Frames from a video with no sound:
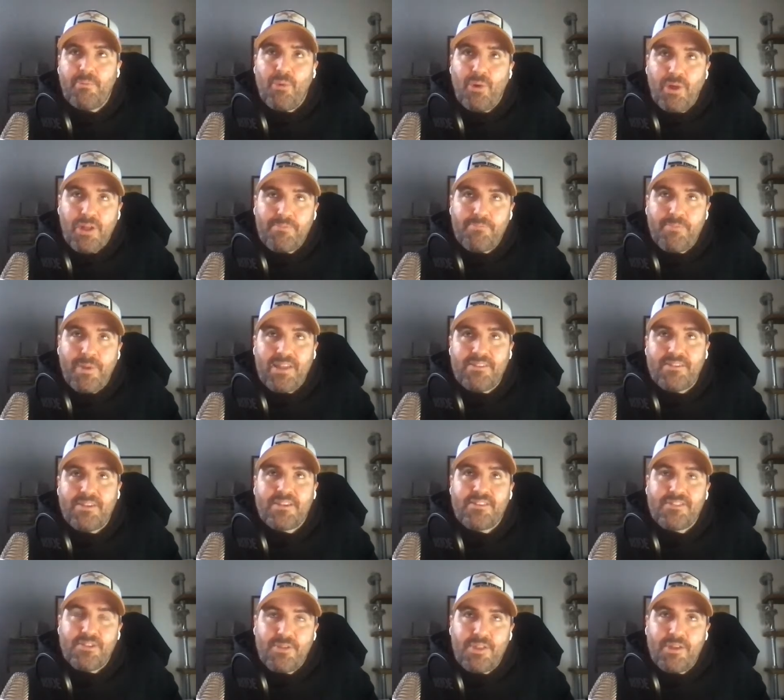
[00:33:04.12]
It's
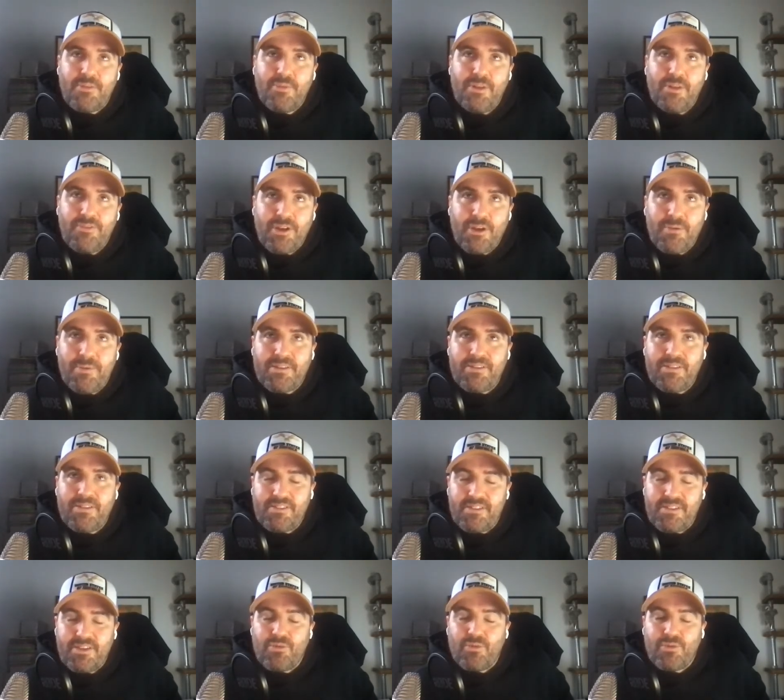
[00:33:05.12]
basically, so if I go
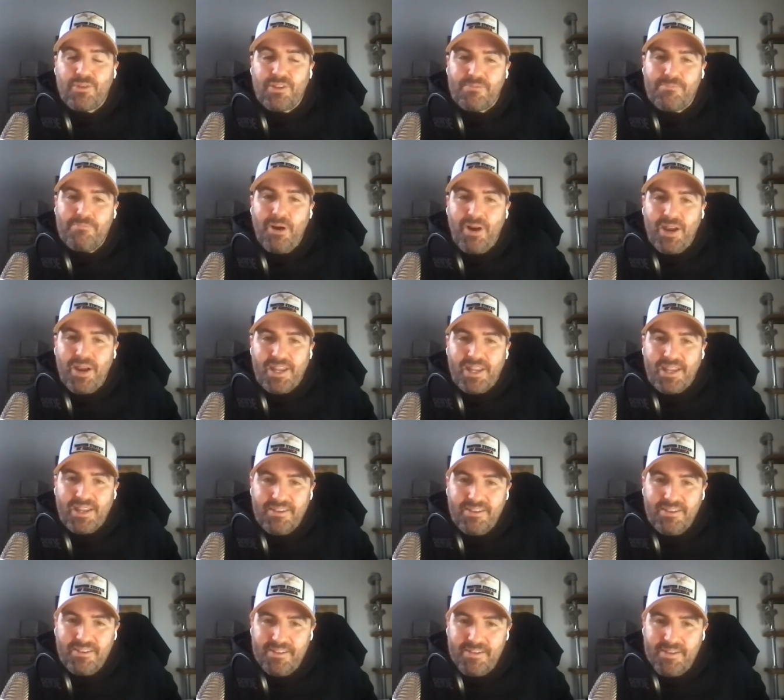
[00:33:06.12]
back to this thing called this
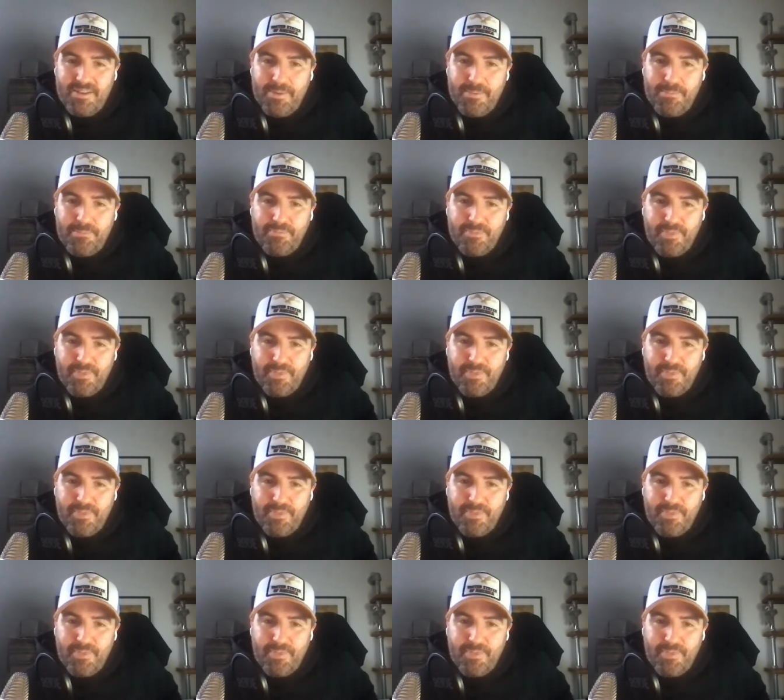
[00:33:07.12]
mining,